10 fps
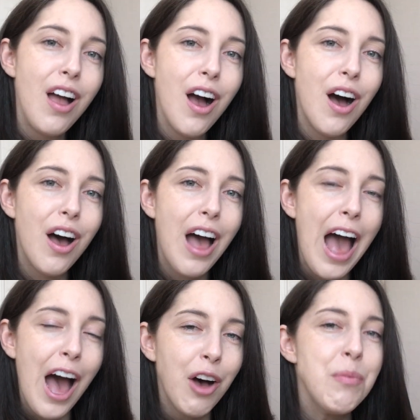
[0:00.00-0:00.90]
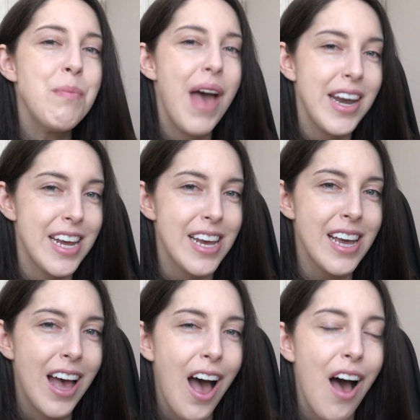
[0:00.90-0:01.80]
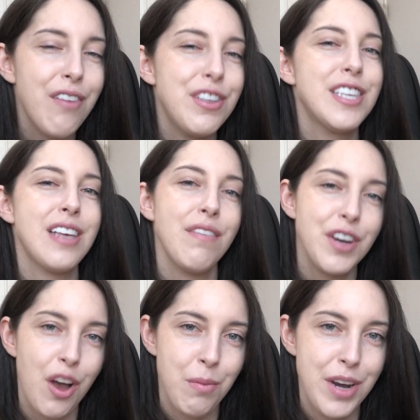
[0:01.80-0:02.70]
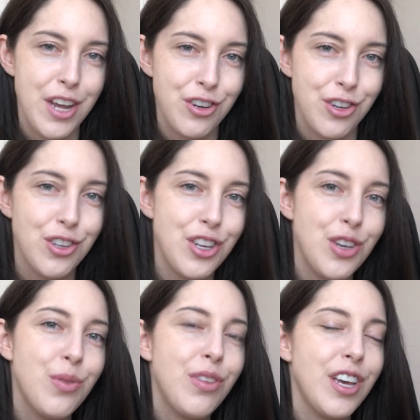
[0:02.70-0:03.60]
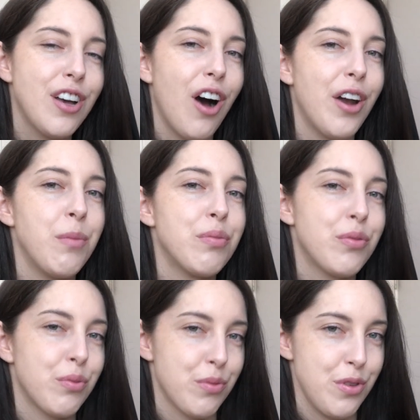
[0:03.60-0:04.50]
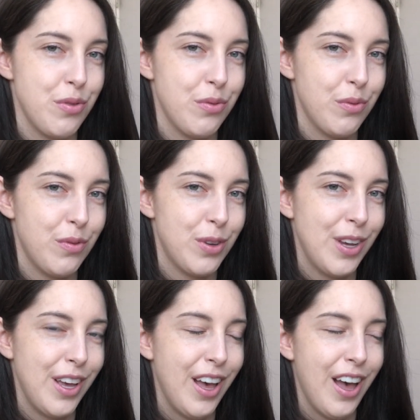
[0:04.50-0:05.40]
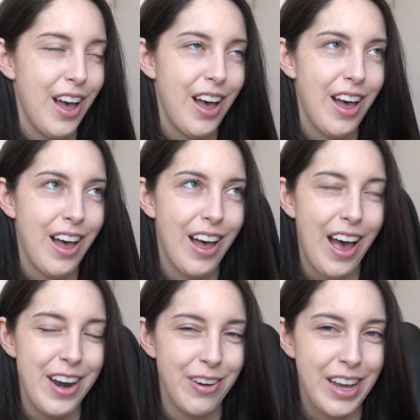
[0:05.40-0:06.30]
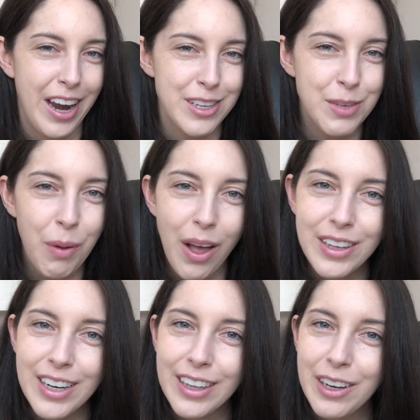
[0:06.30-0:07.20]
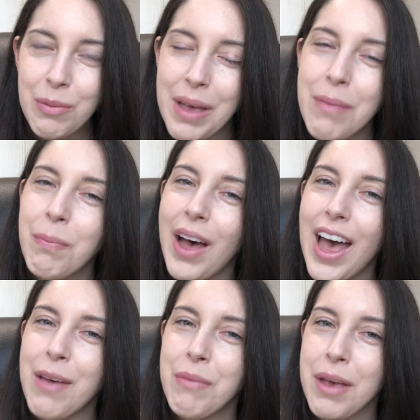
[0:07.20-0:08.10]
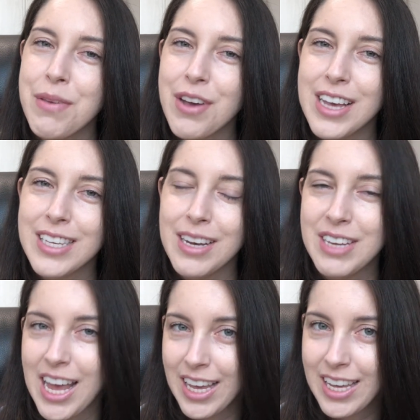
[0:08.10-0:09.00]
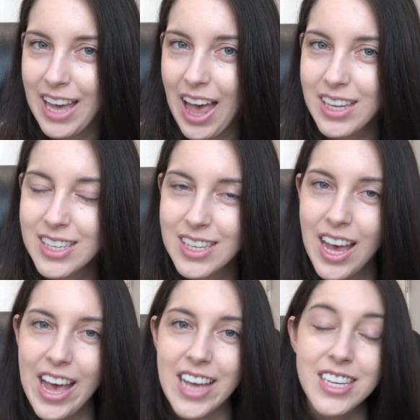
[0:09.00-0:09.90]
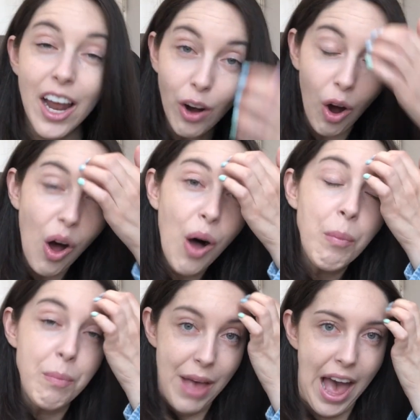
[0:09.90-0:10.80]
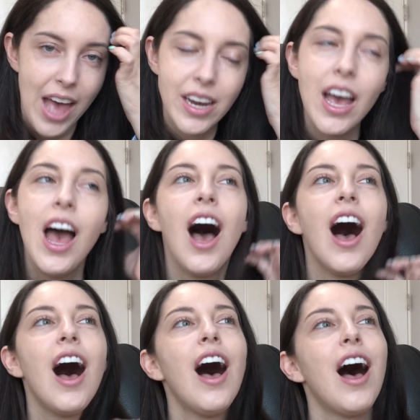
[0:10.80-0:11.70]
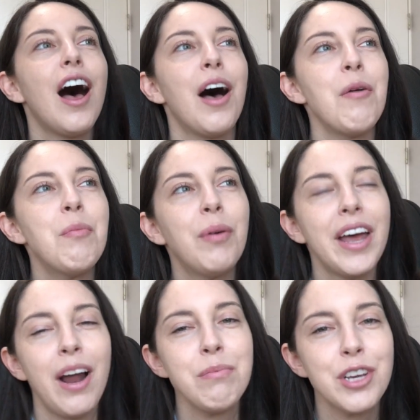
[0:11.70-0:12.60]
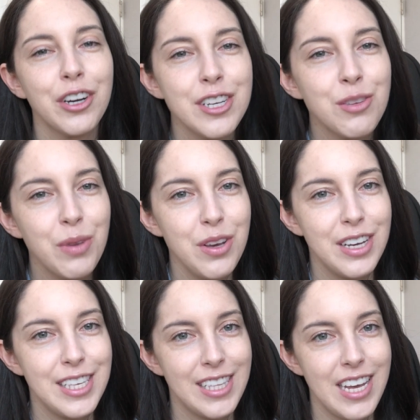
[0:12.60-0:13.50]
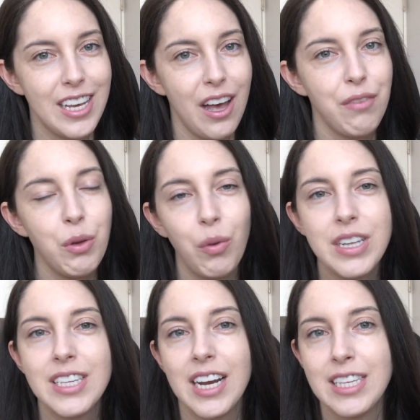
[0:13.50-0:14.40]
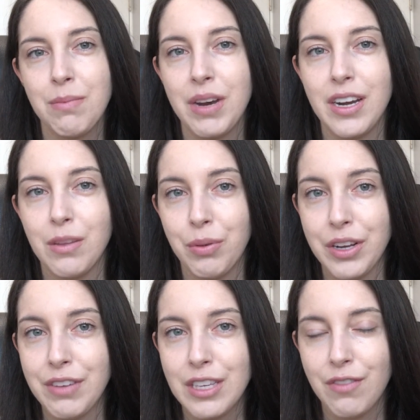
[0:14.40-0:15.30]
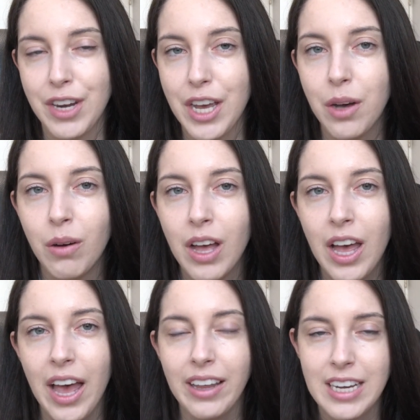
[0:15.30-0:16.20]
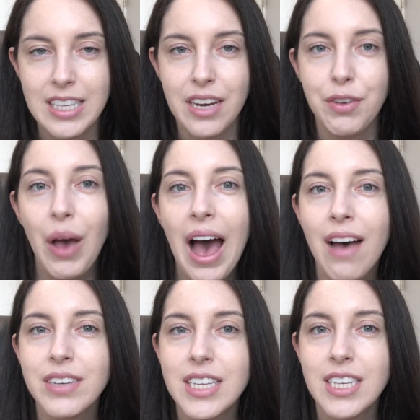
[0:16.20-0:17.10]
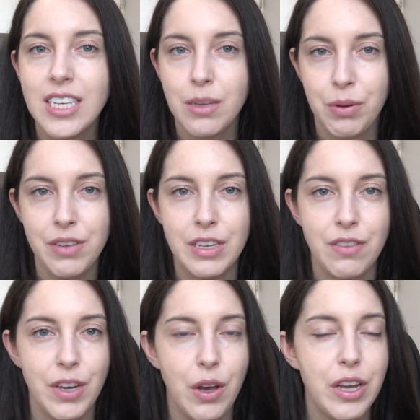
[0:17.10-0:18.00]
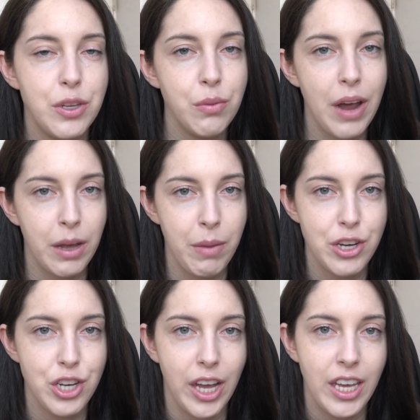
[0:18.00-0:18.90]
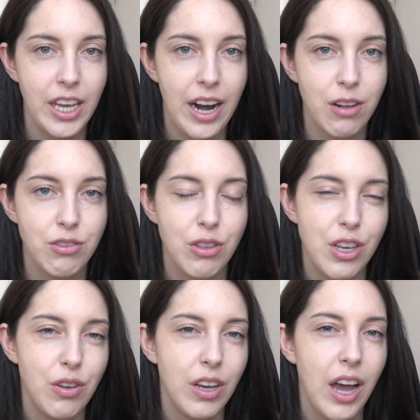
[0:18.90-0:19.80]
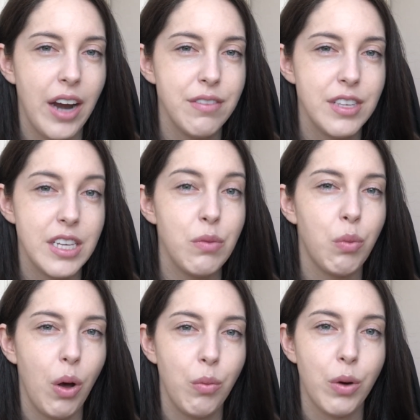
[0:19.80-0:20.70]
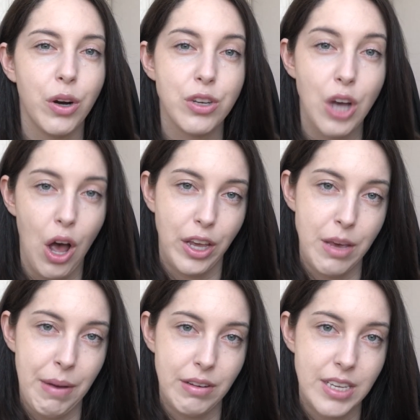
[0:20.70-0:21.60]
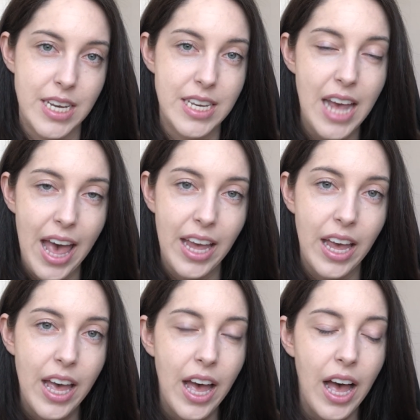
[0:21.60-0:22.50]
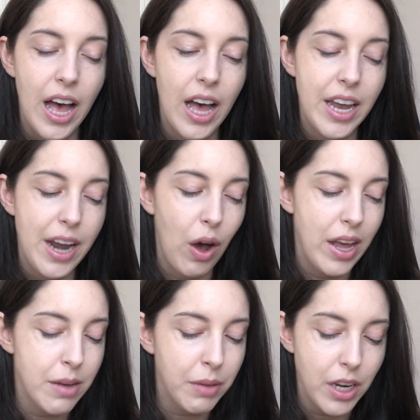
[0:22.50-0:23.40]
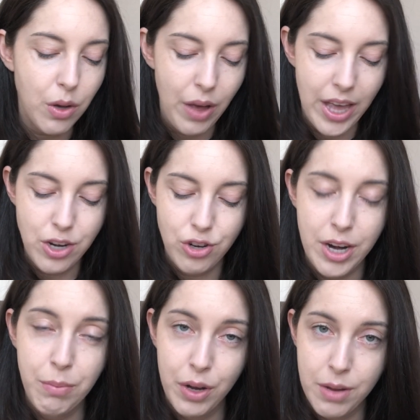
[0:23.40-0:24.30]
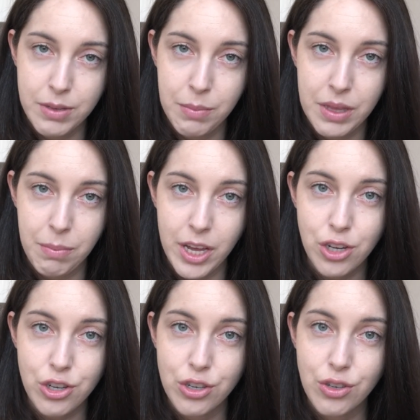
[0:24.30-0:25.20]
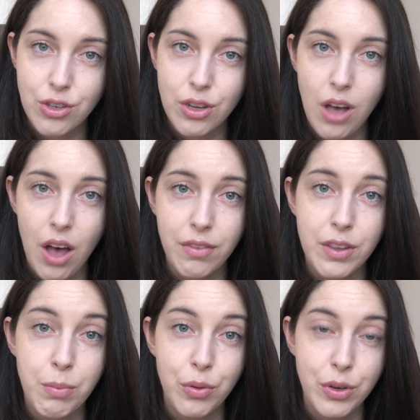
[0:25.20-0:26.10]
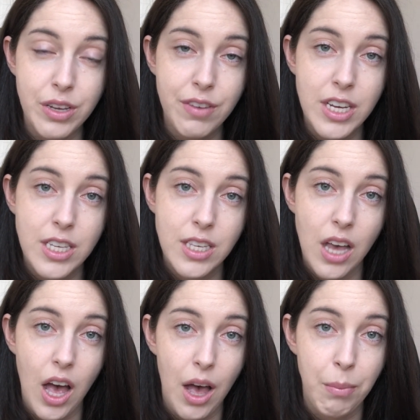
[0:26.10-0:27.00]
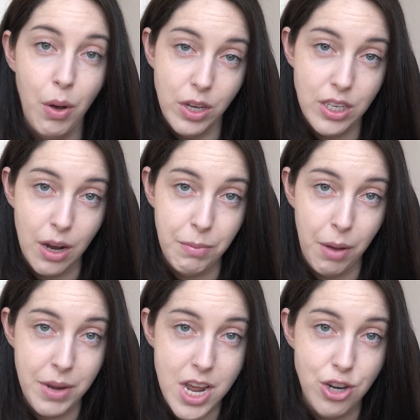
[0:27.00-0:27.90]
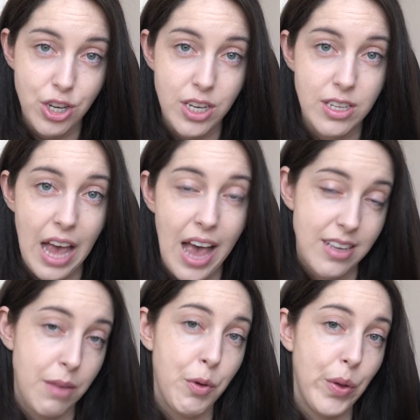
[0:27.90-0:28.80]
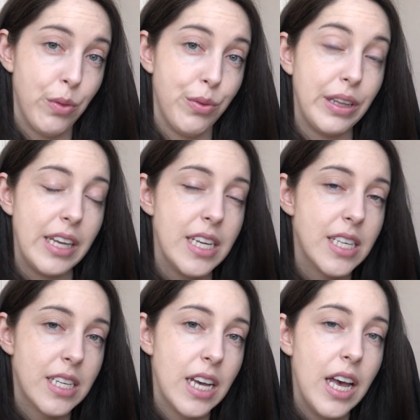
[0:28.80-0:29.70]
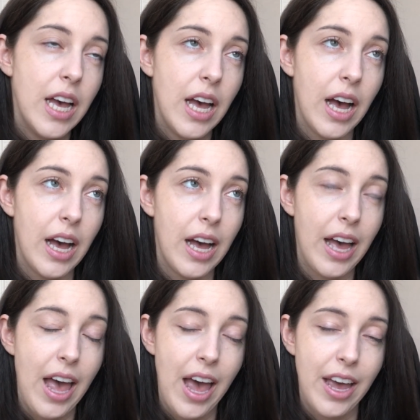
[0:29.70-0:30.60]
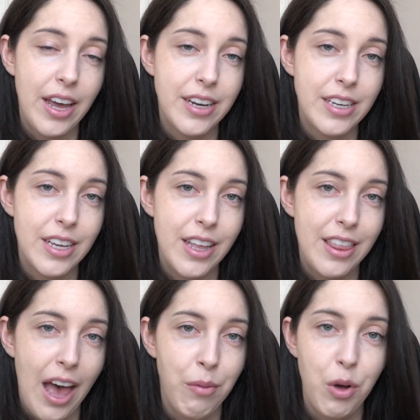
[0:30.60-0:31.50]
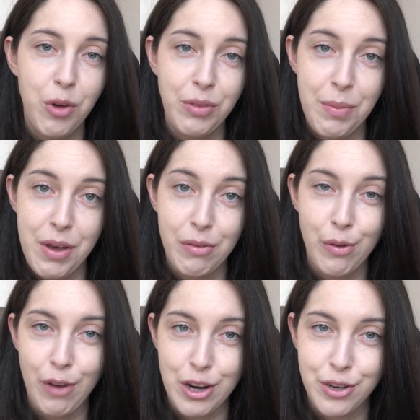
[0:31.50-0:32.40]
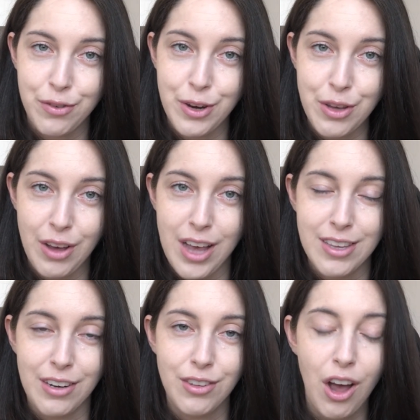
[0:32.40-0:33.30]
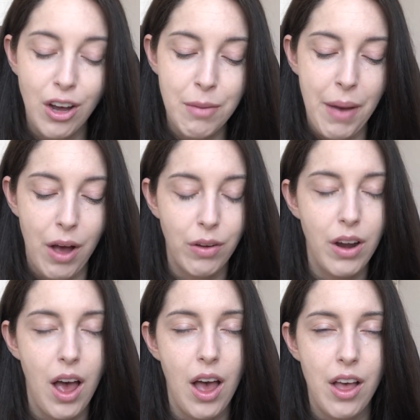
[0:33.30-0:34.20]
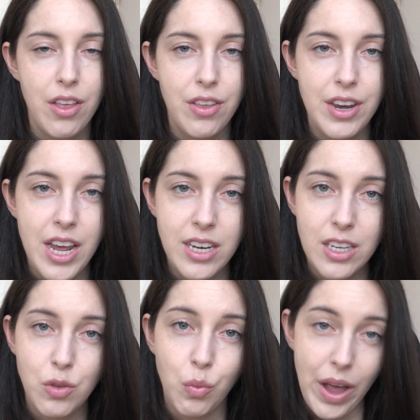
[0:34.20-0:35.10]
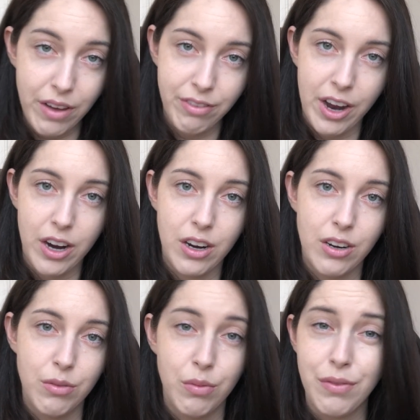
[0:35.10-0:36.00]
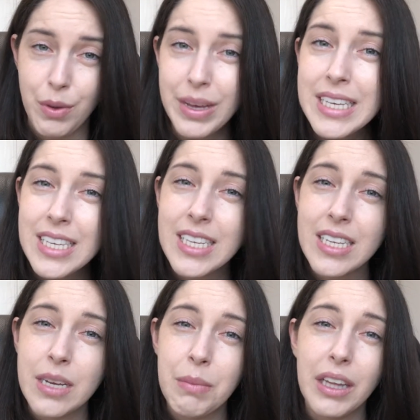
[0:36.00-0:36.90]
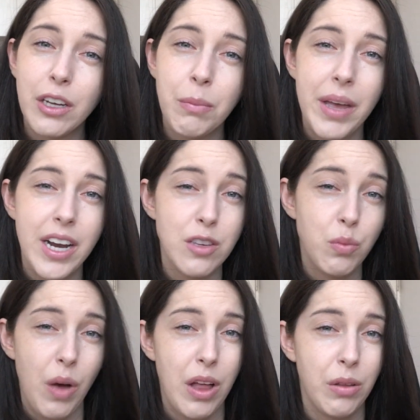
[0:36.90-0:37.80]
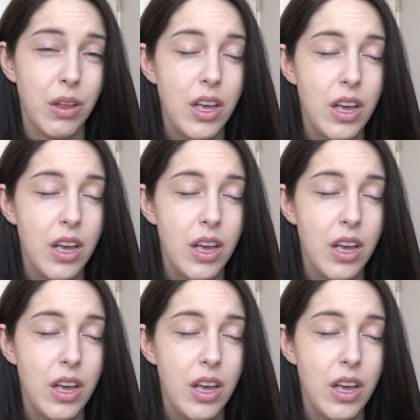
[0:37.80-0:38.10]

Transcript: uh, how many of the seven nominations do you think got approved? Uh, I know I kind of spoiled it a little bit, but maybe you guys can take a guess. It's not all bad. Uh, but I'm curious what you guys think of the ones that I submitted in the previous video. And like I said, if you haven't seen the previous video, I do recommend checking it out so that you can kind of see what we're talking about today. Uh, now I am gonna go ahead and try and put up some of the pictures of the previous uh, Pokestop nominations as I'm going through the list. Uh, and that will hopefully be a refresher for you guys. And I'll talk about uh, Niantic's Wayfarer reviewing system a little bit as well